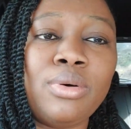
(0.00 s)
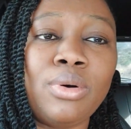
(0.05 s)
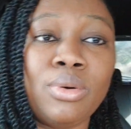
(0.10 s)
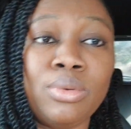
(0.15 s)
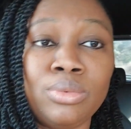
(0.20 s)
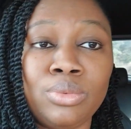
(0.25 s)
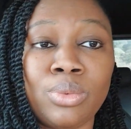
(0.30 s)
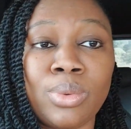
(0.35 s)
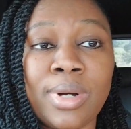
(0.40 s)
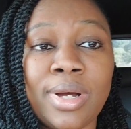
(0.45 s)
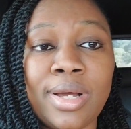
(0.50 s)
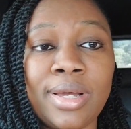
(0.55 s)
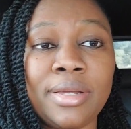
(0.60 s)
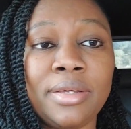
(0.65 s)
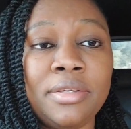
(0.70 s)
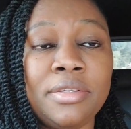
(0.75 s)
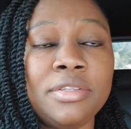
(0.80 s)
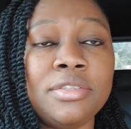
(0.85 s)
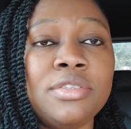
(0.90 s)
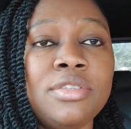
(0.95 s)

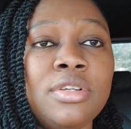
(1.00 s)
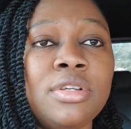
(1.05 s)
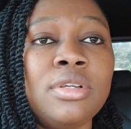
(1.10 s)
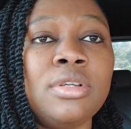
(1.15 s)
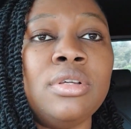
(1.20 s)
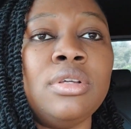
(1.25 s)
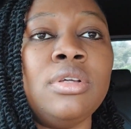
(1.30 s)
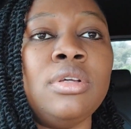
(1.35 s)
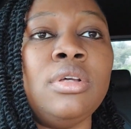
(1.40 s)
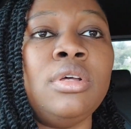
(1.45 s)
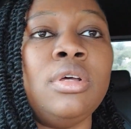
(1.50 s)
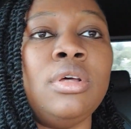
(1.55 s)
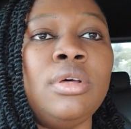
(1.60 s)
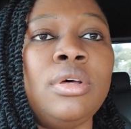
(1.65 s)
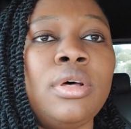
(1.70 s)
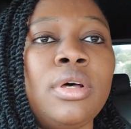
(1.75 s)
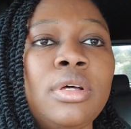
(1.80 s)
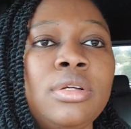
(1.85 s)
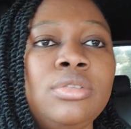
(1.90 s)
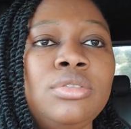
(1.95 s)
unwind
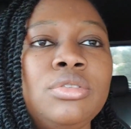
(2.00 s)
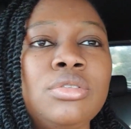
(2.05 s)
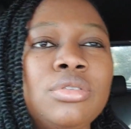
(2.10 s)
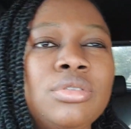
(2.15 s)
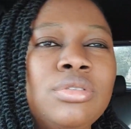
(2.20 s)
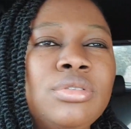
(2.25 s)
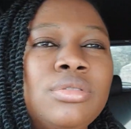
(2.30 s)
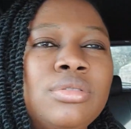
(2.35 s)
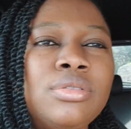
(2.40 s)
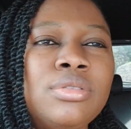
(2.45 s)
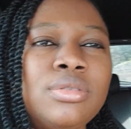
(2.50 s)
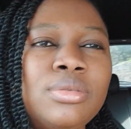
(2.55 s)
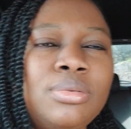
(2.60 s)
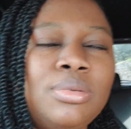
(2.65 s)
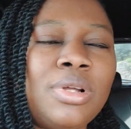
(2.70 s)
and just,